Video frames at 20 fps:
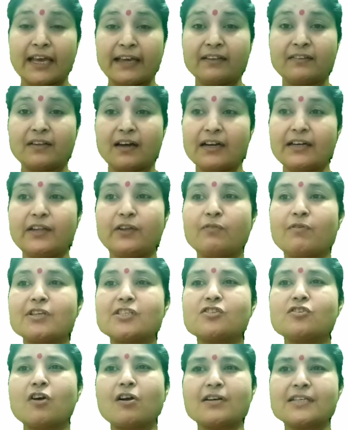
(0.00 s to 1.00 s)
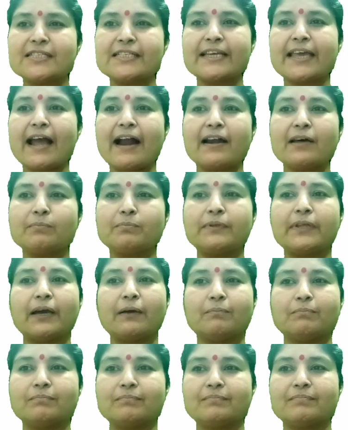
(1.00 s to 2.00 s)
that he was not scared of
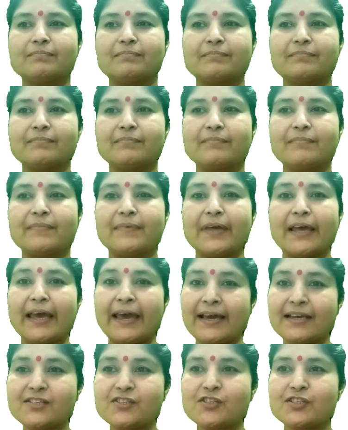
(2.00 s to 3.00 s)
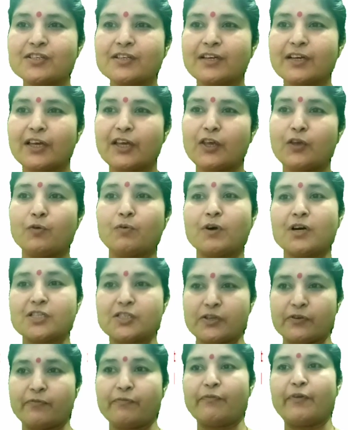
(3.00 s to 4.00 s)
them. As he was
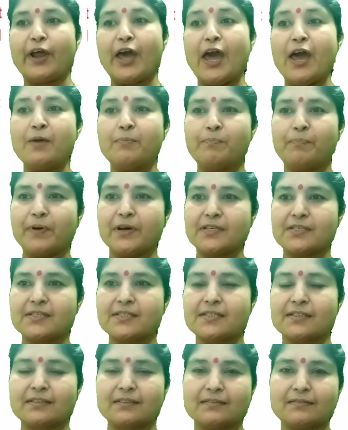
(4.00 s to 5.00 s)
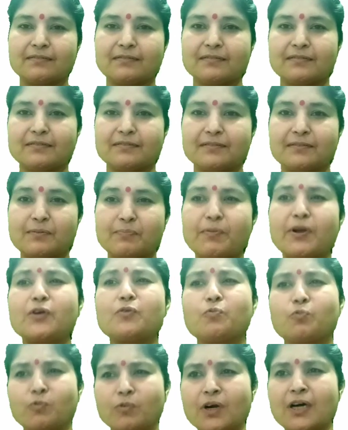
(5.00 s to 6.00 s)
a brave person. But
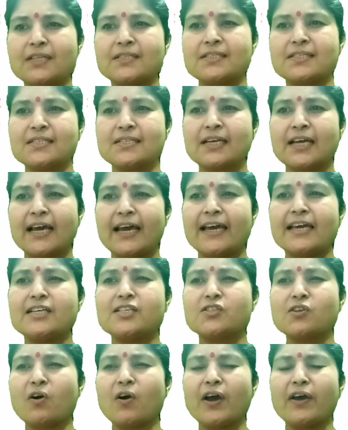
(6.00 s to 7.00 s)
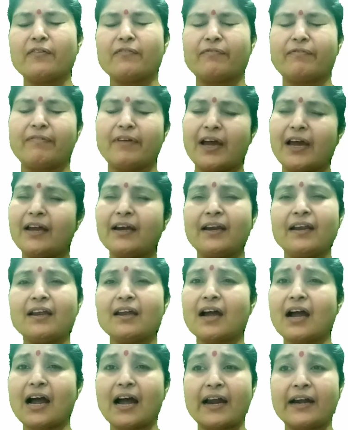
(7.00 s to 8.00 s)
once he saw a
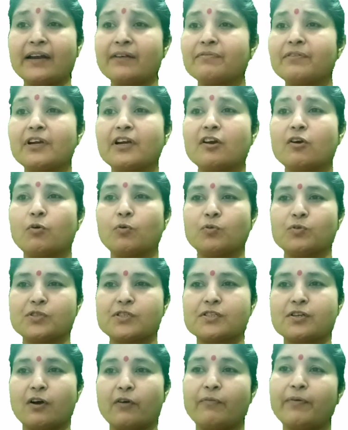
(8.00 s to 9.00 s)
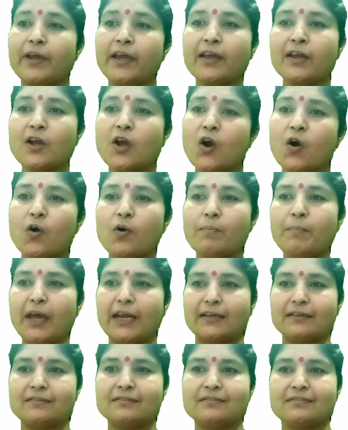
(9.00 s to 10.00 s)
very horrible ghost of a woman.